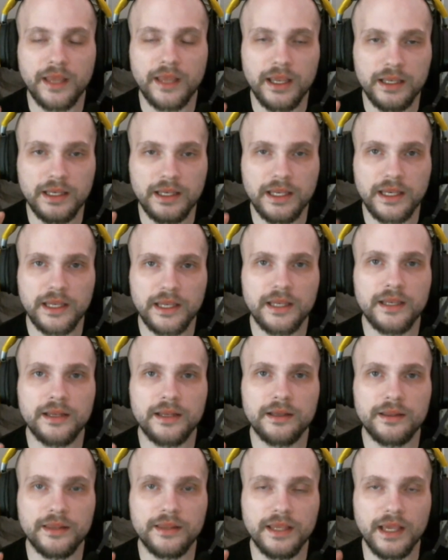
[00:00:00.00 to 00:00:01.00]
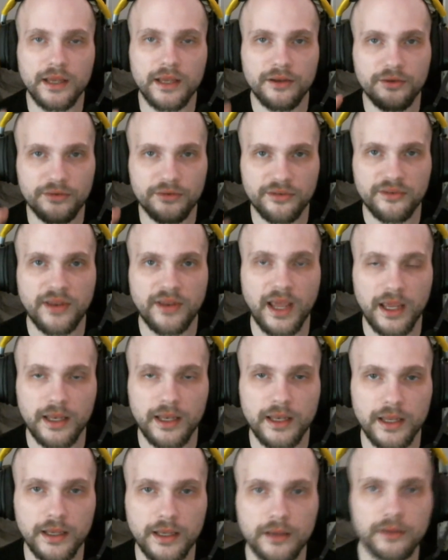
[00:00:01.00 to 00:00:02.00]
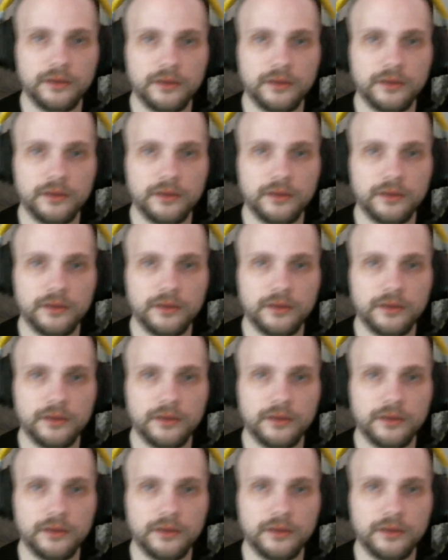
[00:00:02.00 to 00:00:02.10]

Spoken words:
They need the understanding